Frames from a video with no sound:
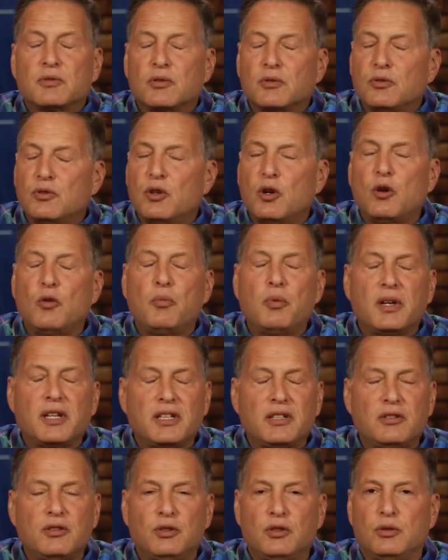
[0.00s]
So
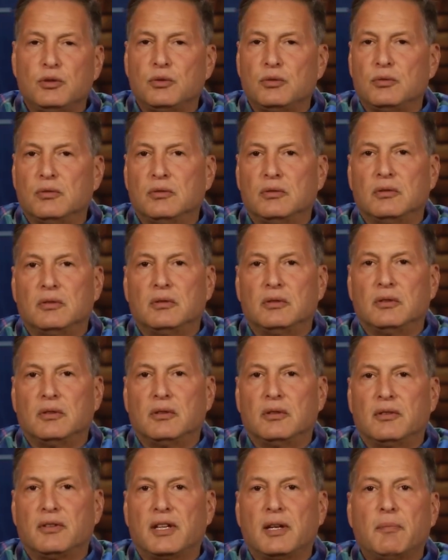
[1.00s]
nobody knew
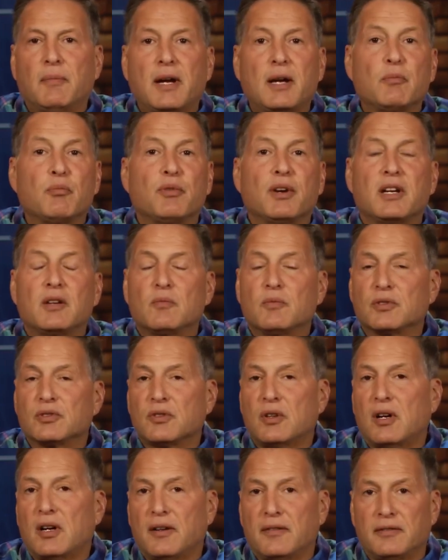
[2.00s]
that my brain was
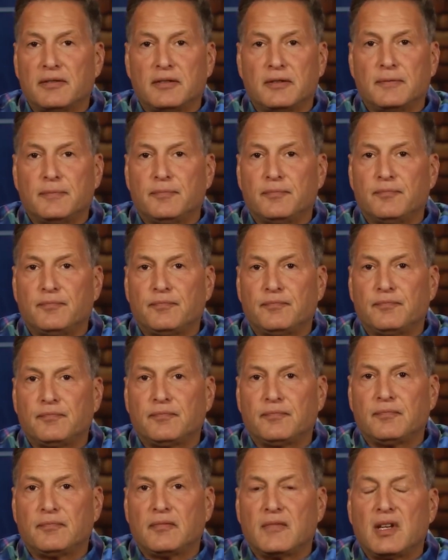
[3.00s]
off.
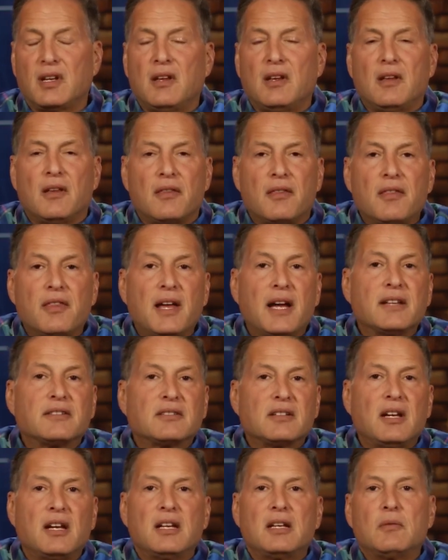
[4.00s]

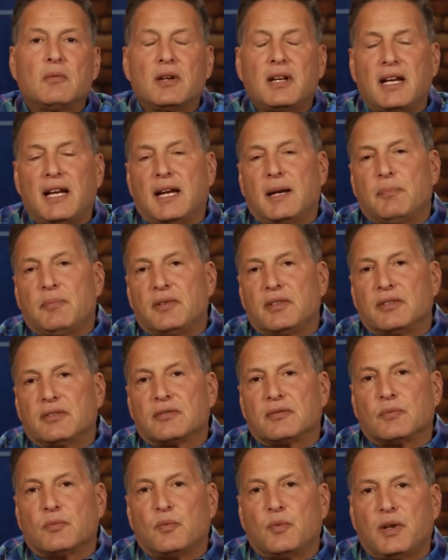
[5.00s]
That's kind of what
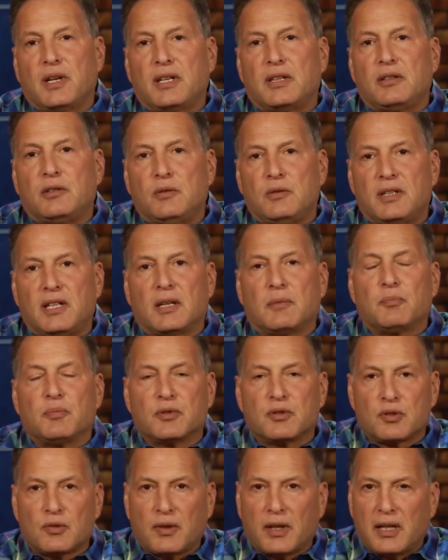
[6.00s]
happens when you get
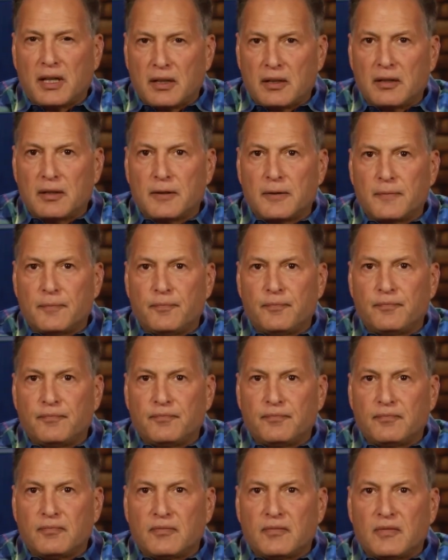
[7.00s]
betrayed.
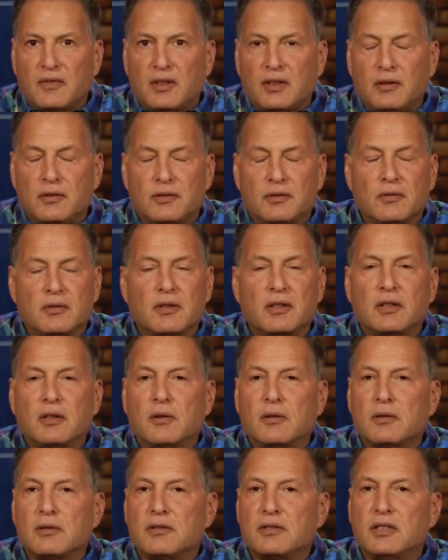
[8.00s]
You still can
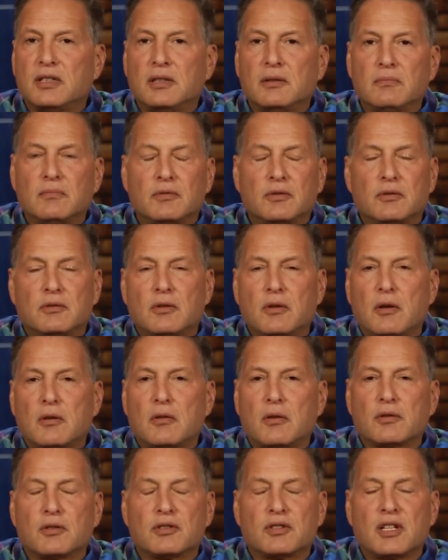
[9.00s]
go to the gym, go
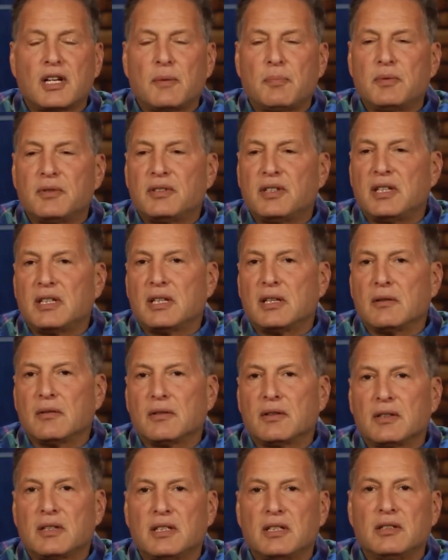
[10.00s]
grocery shopping, take care
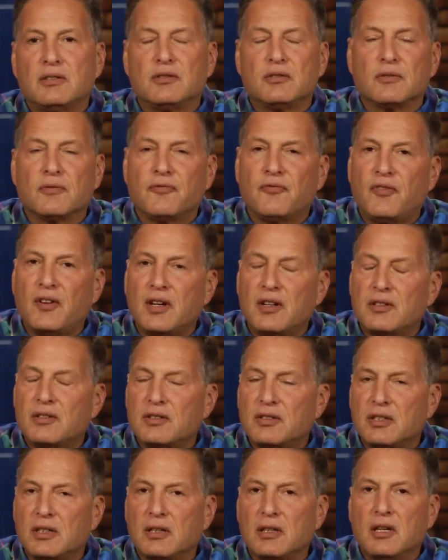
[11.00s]
of the kids. You're
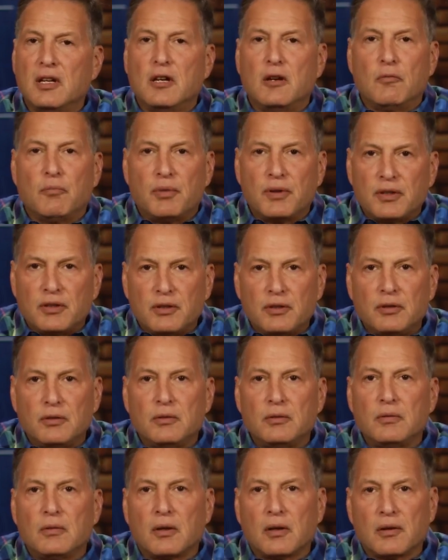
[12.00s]
functioning, but
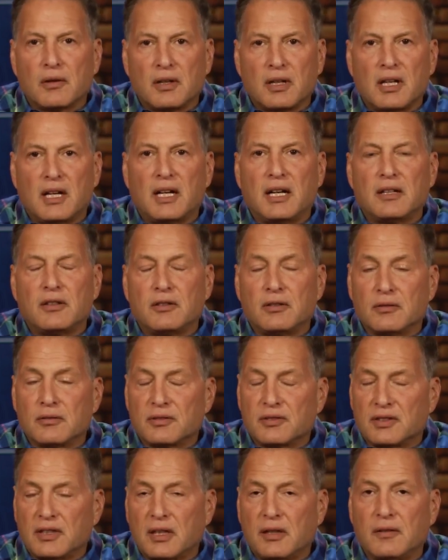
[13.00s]
you are not
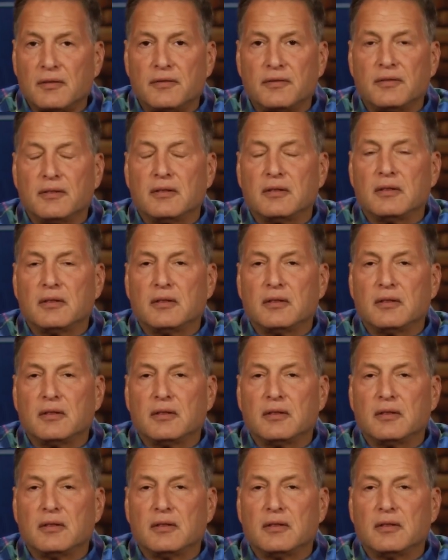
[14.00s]
yourself.